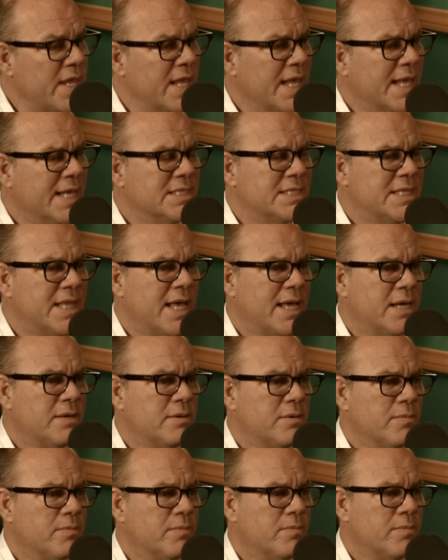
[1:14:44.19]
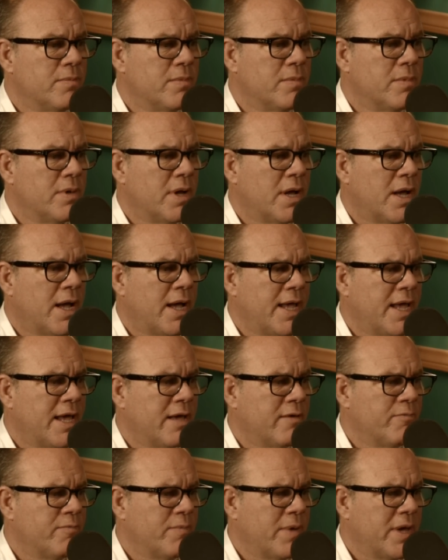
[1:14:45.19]
is that I
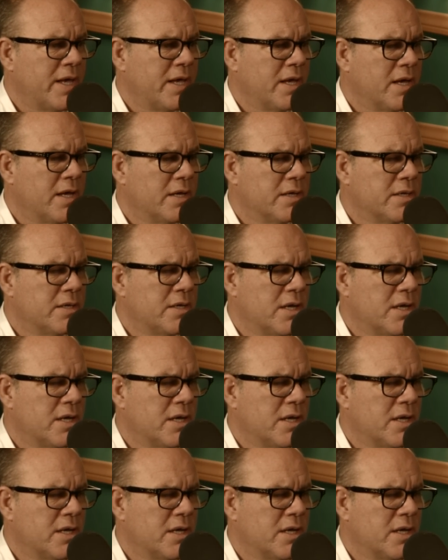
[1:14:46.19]
have my